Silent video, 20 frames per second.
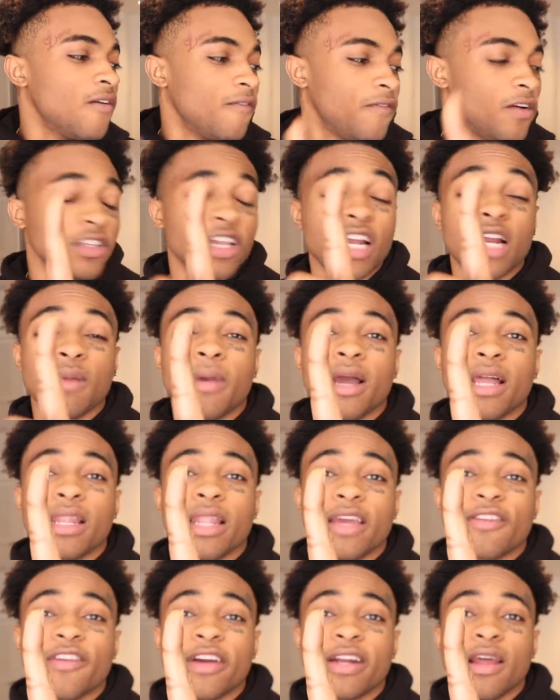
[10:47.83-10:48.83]
First, everybody,
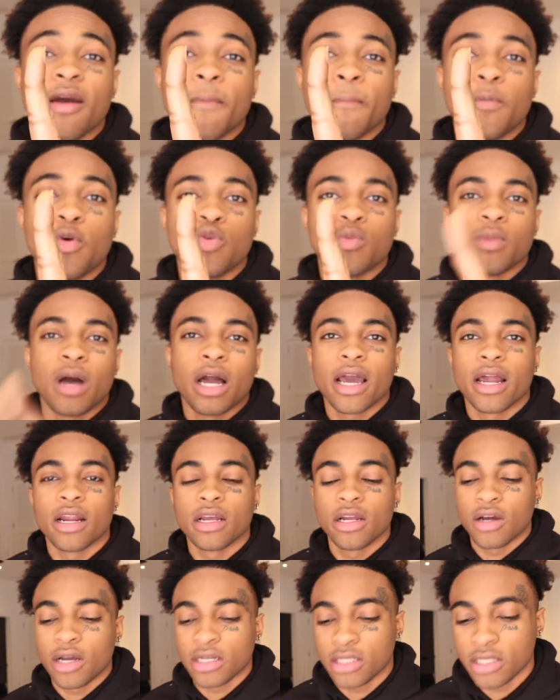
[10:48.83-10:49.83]
like right now. Boom. I
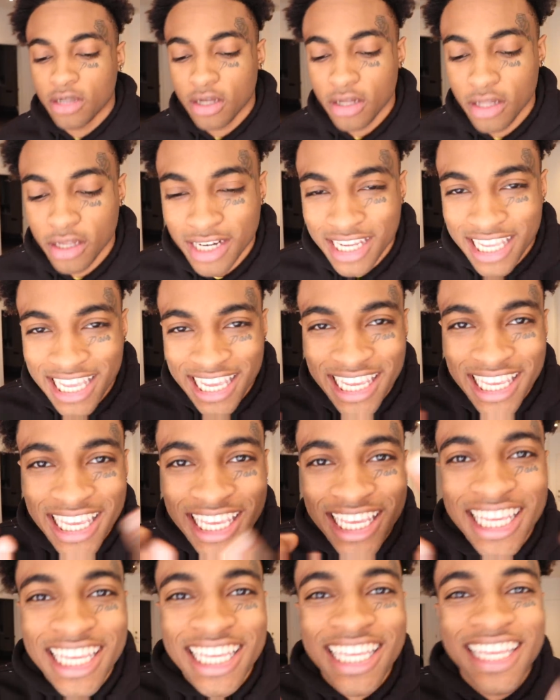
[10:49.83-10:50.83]
gotta go. I'll see y'all later. Yeah,
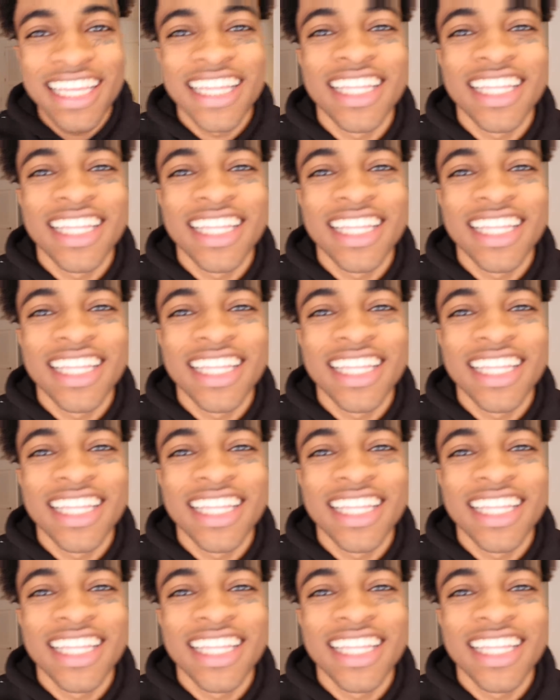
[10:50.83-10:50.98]
yeah.